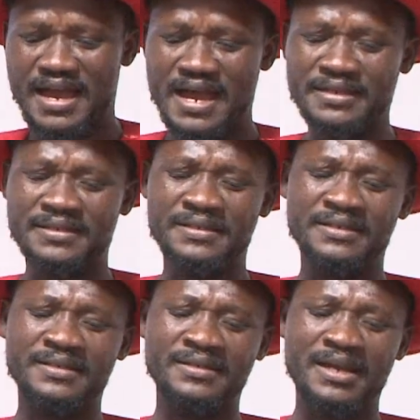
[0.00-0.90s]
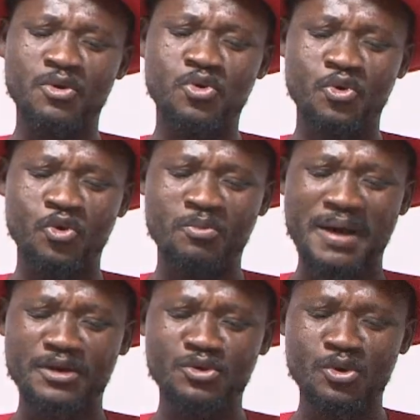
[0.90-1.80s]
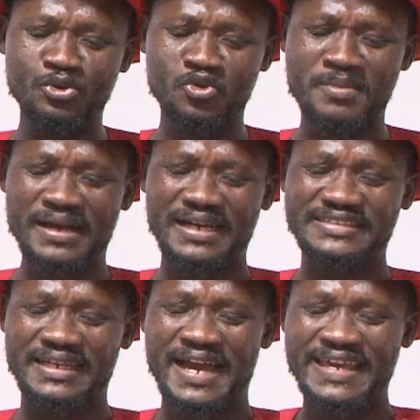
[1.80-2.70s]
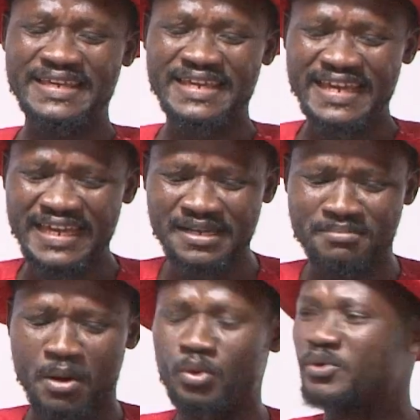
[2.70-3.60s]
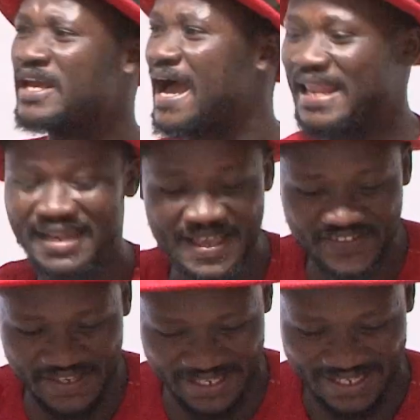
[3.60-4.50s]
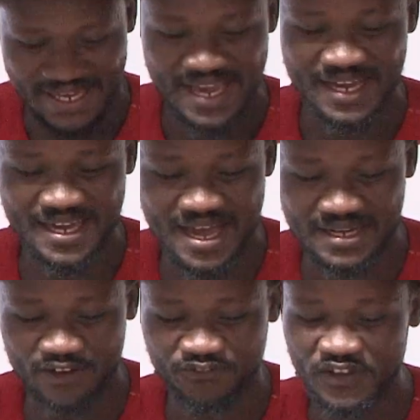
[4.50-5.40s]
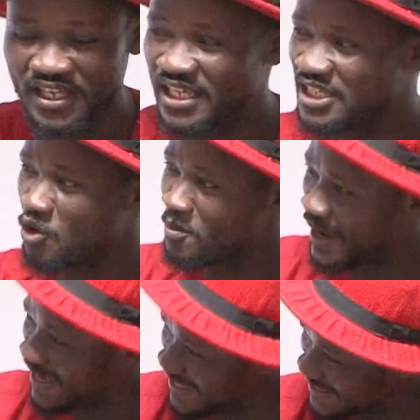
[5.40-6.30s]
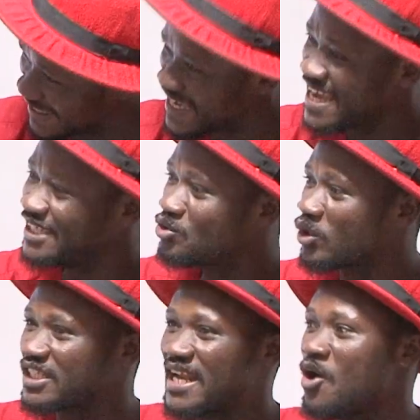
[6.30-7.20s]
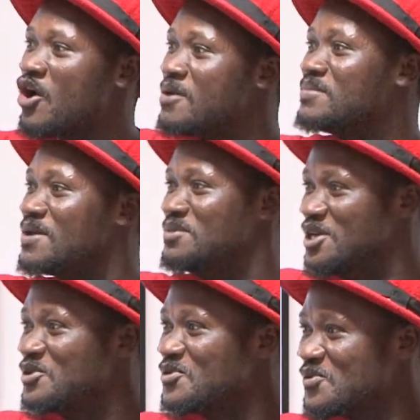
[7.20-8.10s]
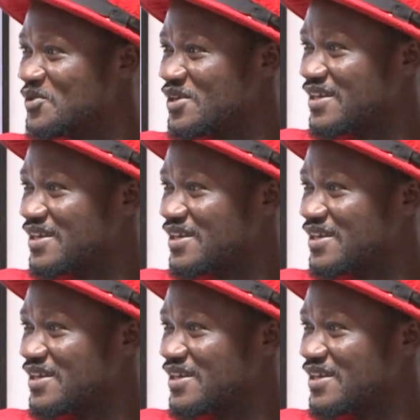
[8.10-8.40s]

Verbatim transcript: Hon, no, who Marudu Macassa Hai in Maudi and Lazzy can a fee he, Yoma Amy, into a Tanaho and Miriam, you know.